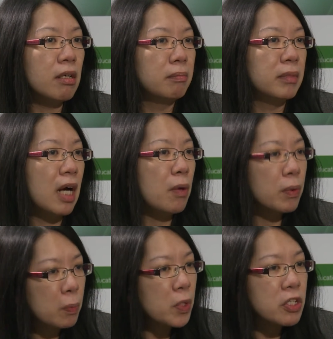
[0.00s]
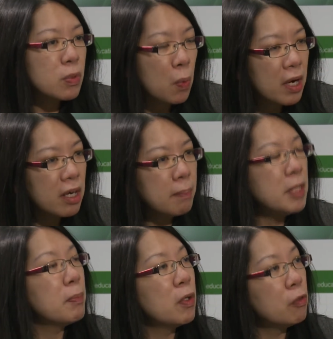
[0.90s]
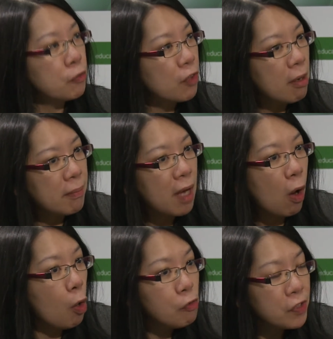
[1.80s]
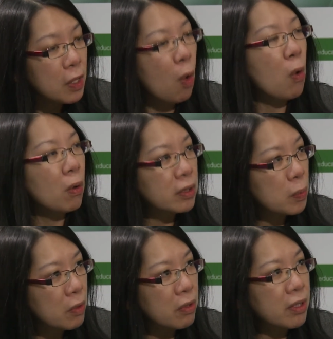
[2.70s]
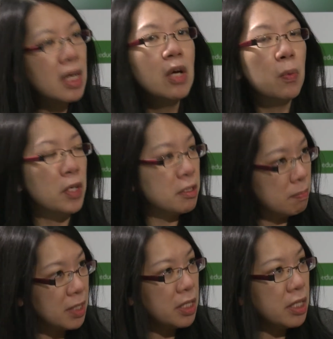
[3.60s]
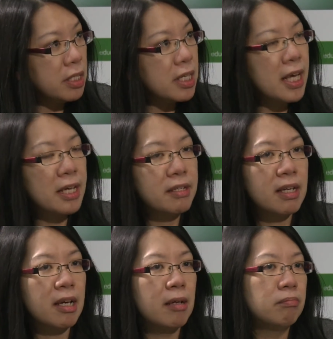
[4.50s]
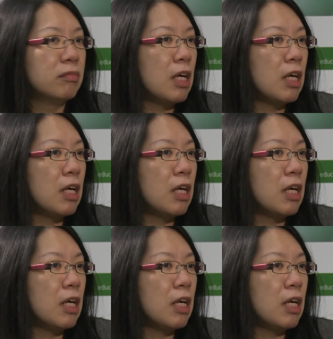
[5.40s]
um, which is where people from over all the world would meet, and um,